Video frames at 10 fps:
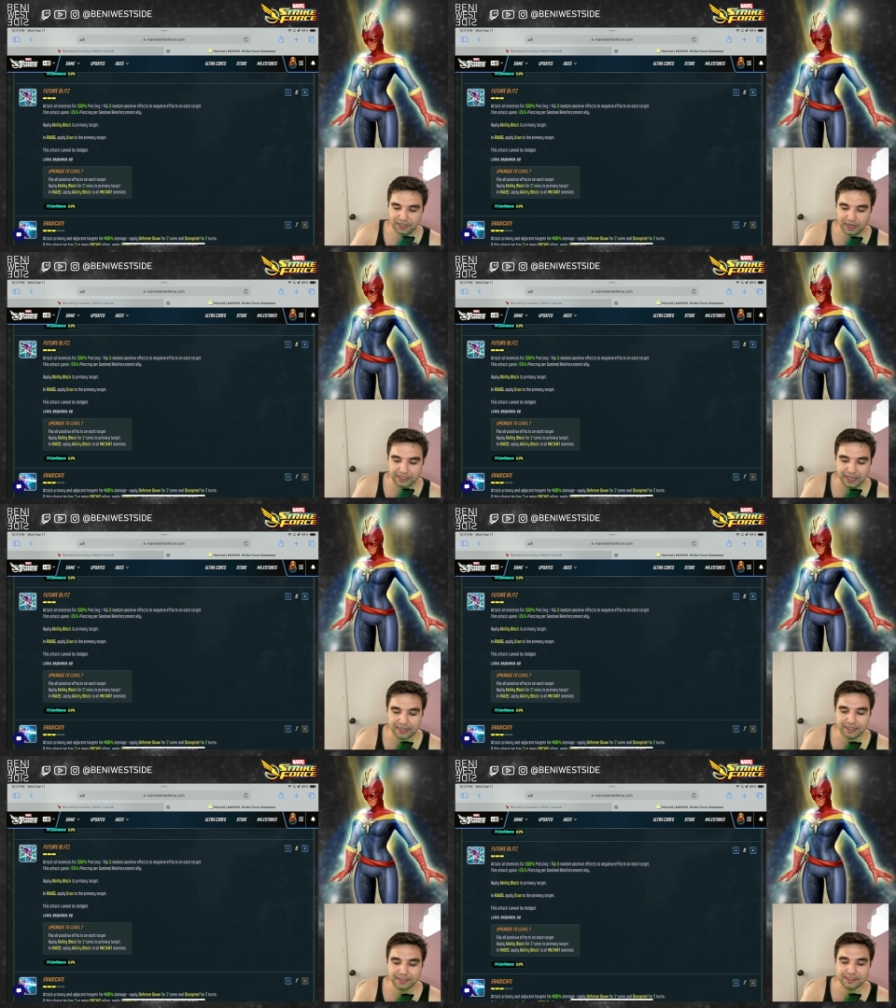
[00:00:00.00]

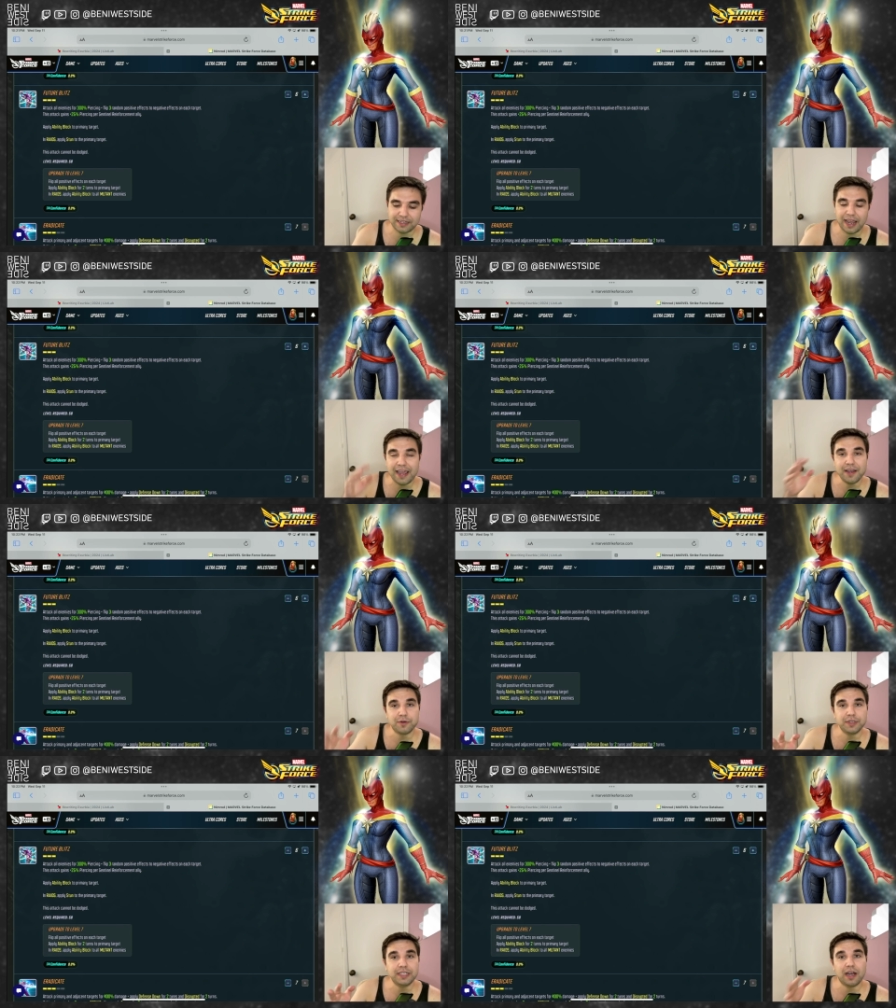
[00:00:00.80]
Again, it's an
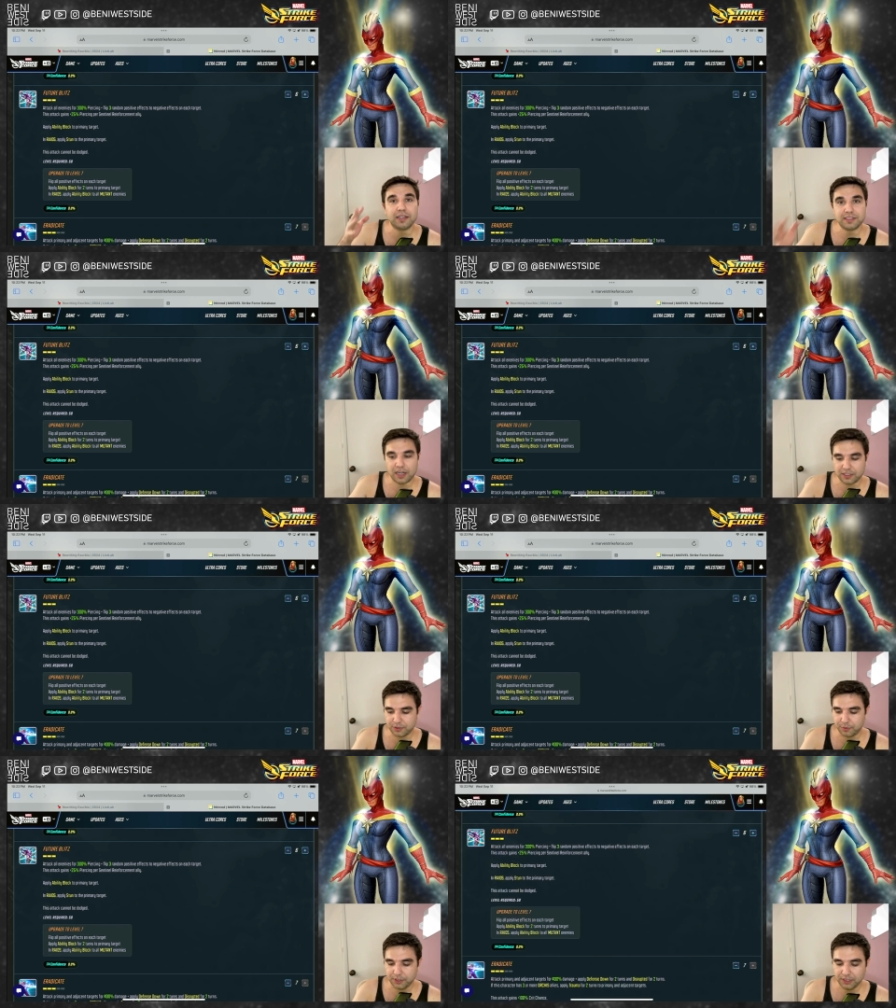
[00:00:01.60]
AoE
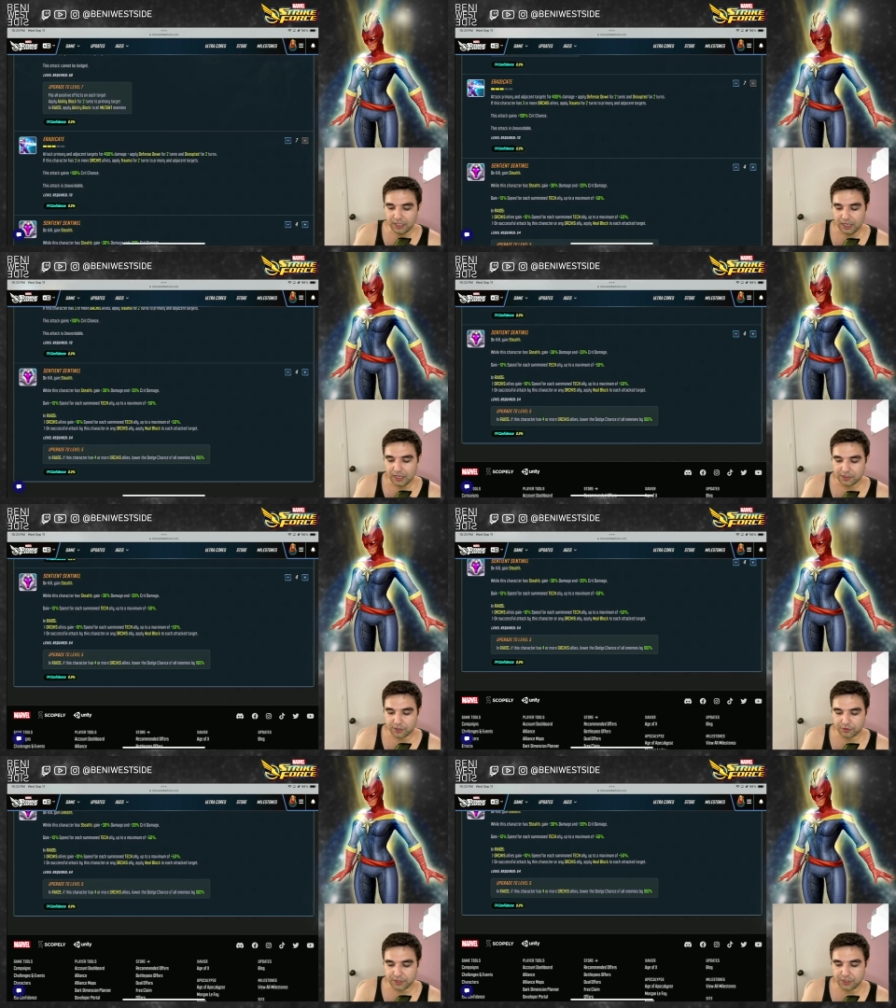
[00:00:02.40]
undodgeable, so
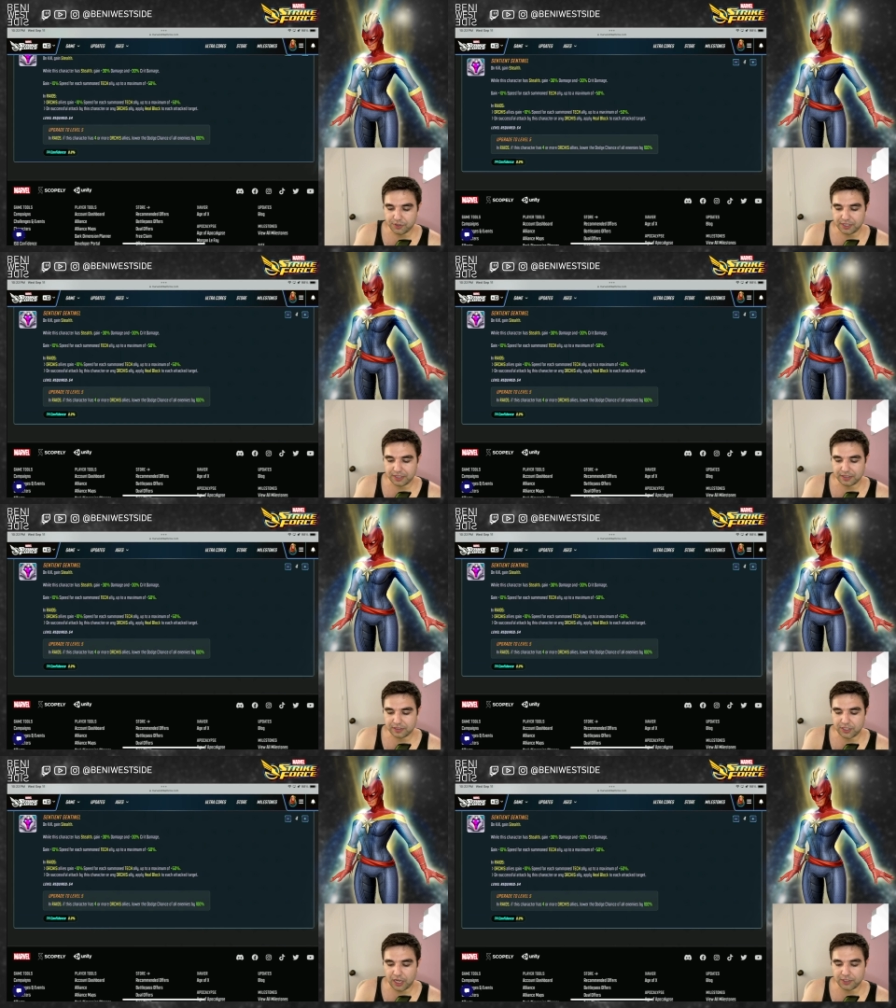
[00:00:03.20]
reducing the
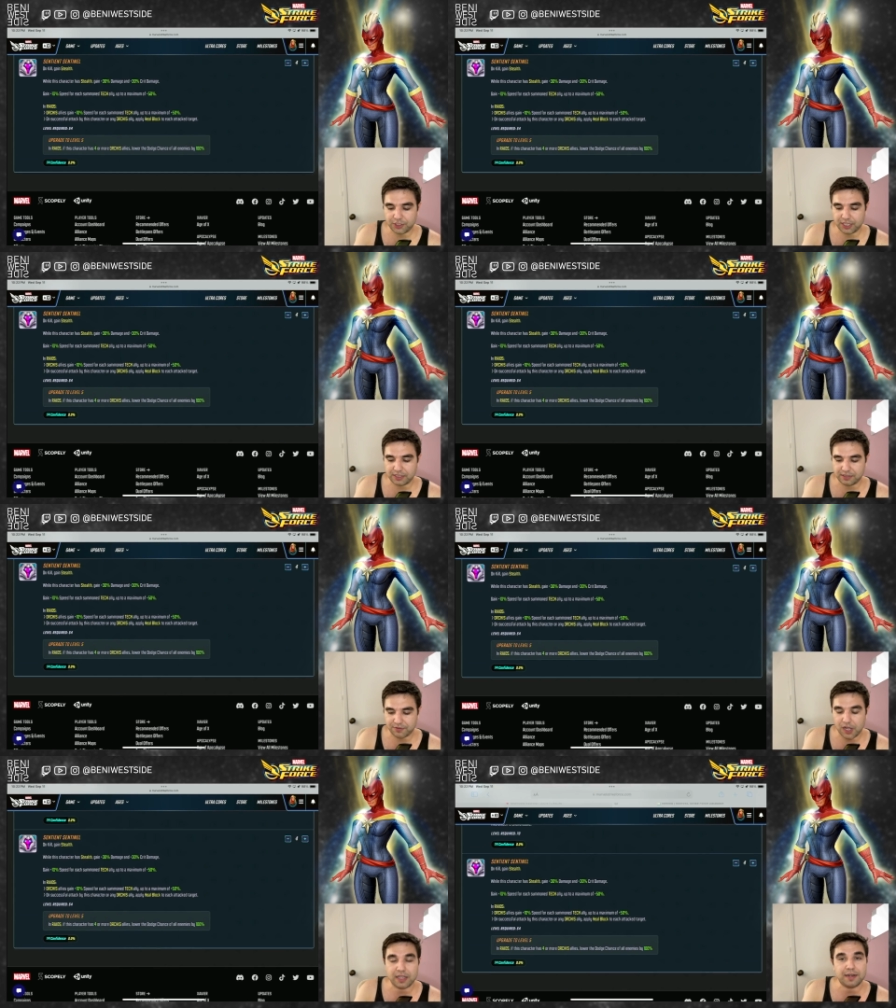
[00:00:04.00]
dodge chance of
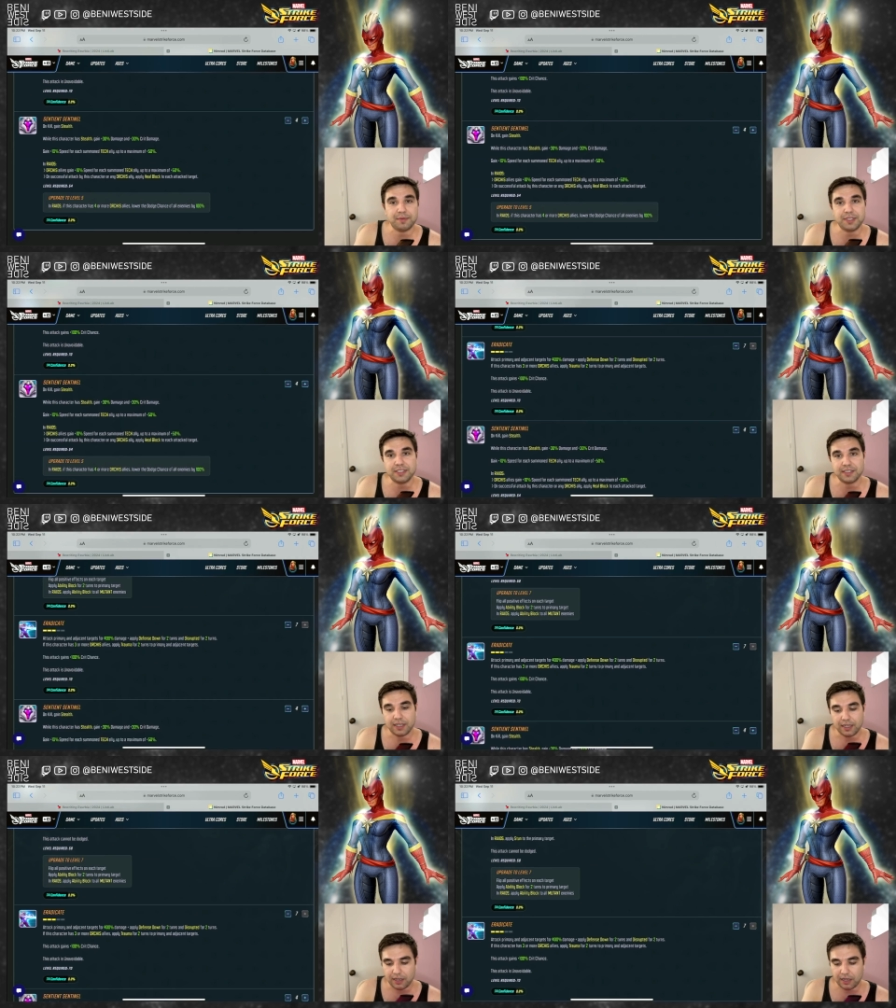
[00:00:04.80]
all enemies
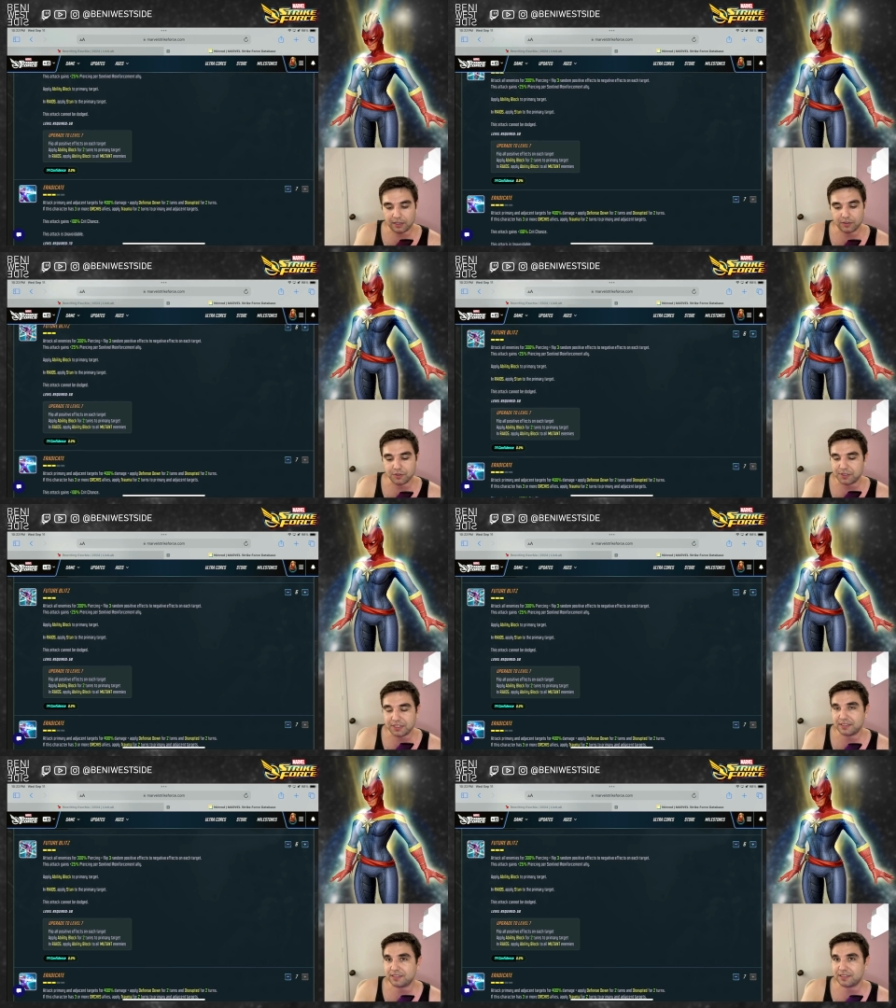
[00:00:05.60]

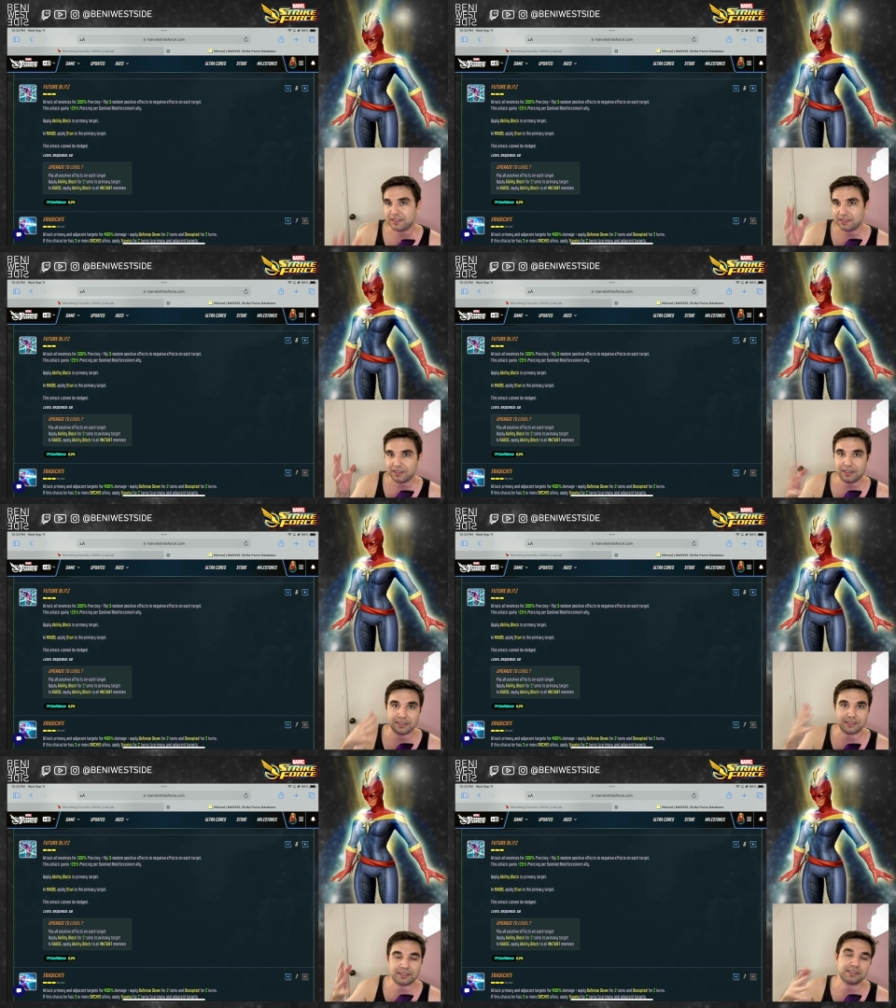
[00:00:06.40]
loses
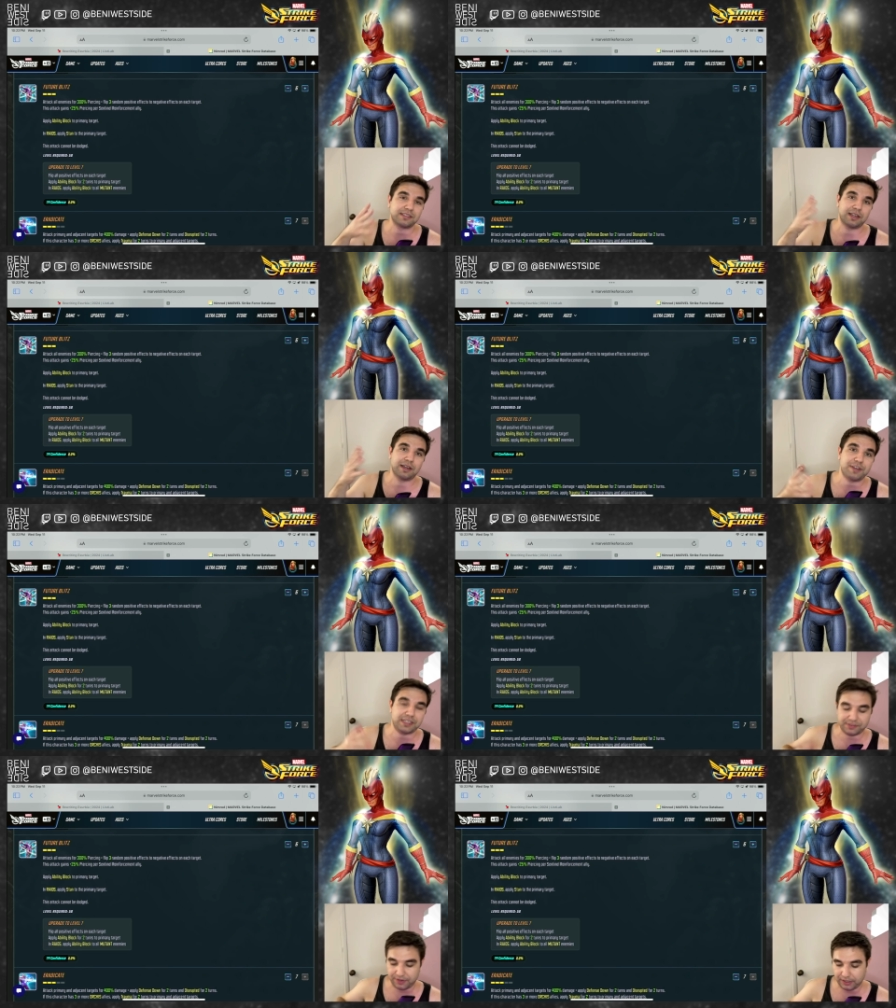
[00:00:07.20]
its
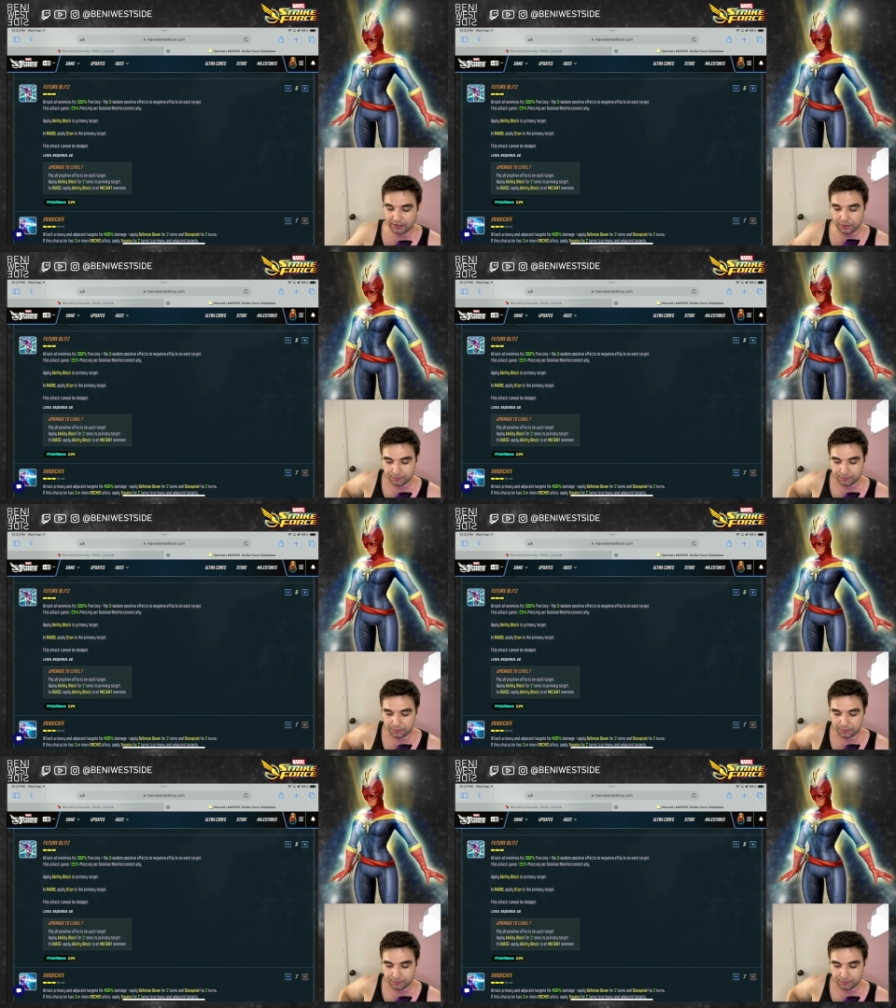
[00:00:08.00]
face value.